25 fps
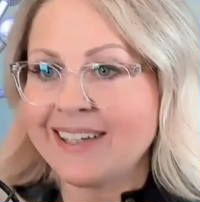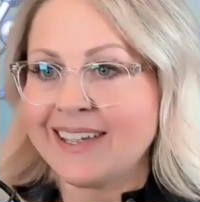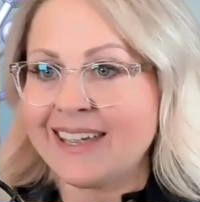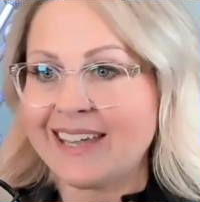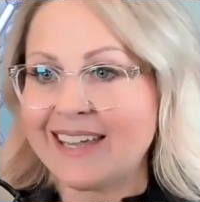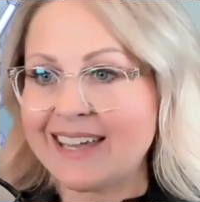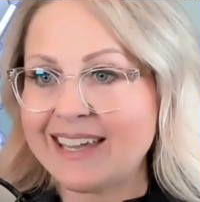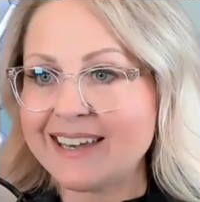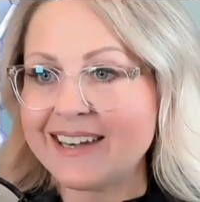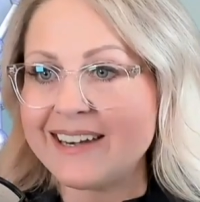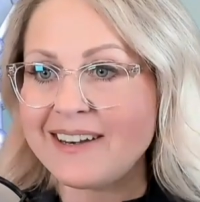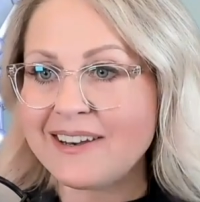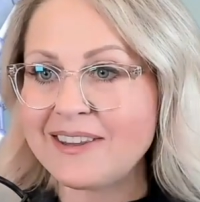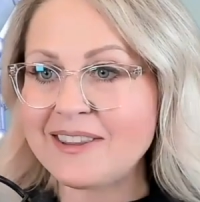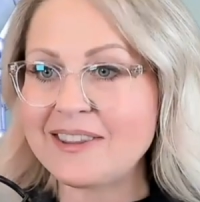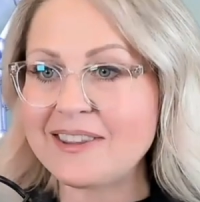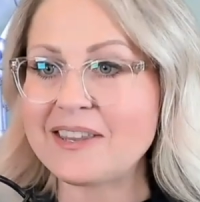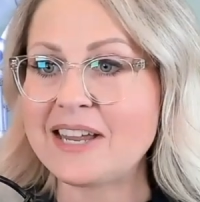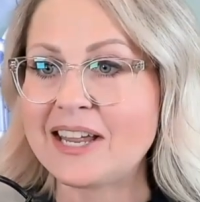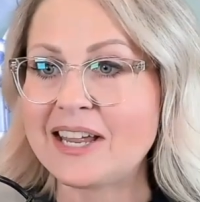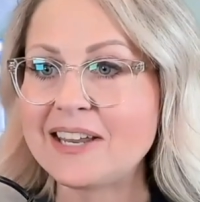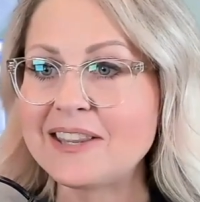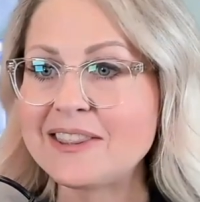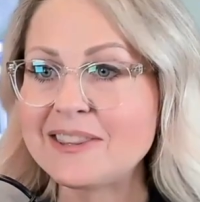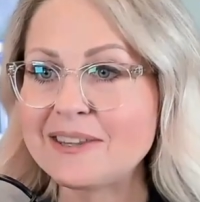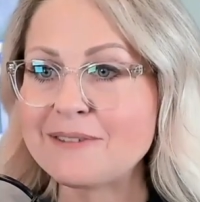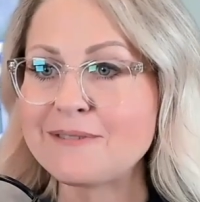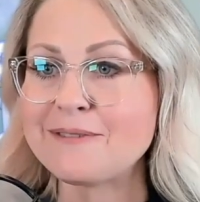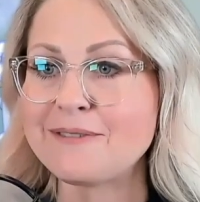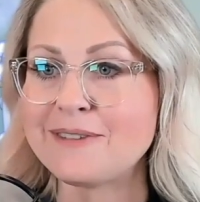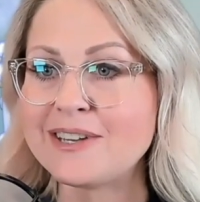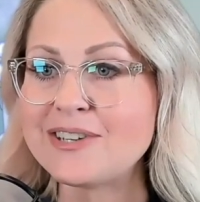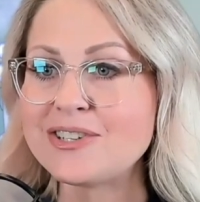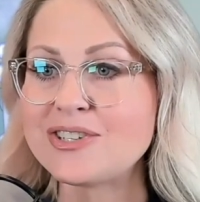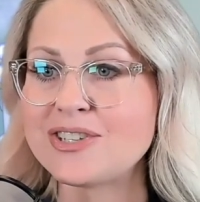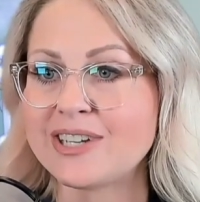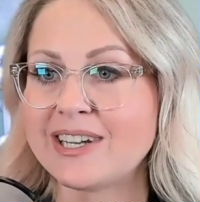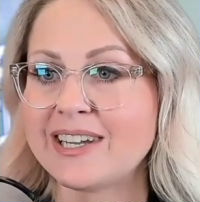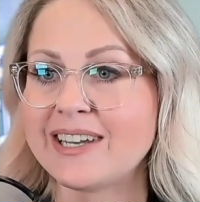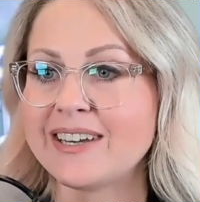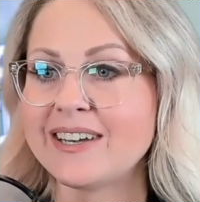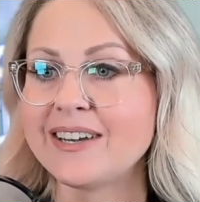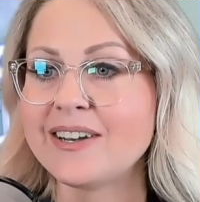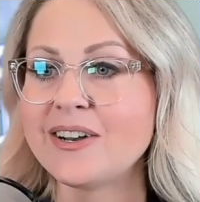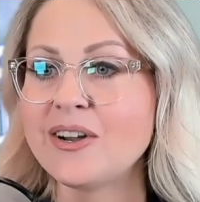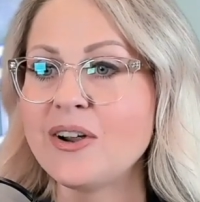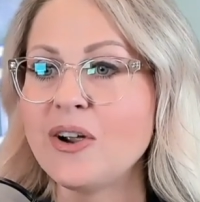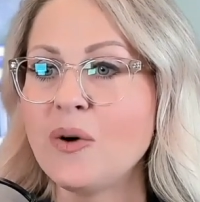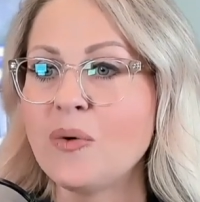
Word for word: in, in the vision